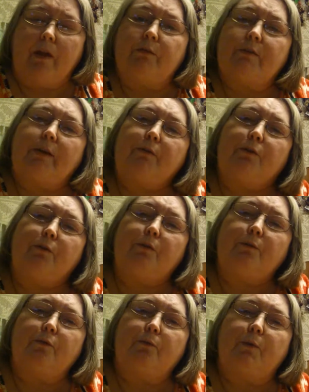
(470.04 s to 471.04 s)
It was after the
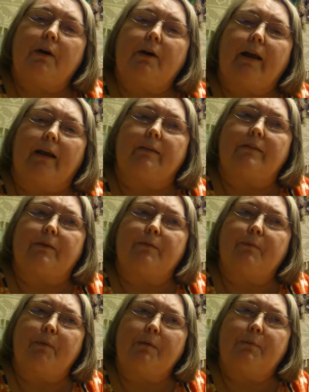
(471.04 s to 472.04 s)
Christmas one, and some of
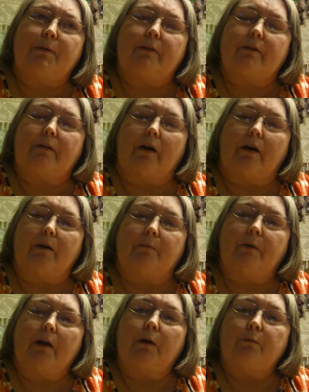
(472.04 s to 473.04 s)
the people
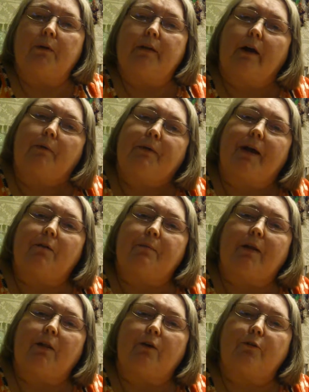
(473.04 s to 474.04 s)
that really helped me out with
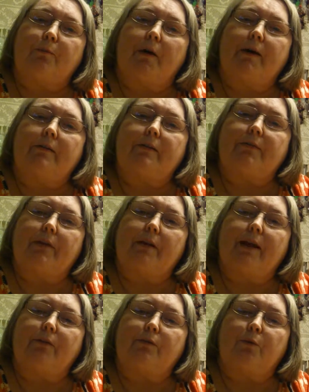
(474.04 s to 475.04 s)
my launch party stuff, they
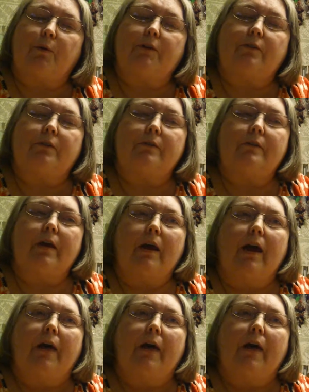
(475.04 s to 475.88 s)
did have some questions.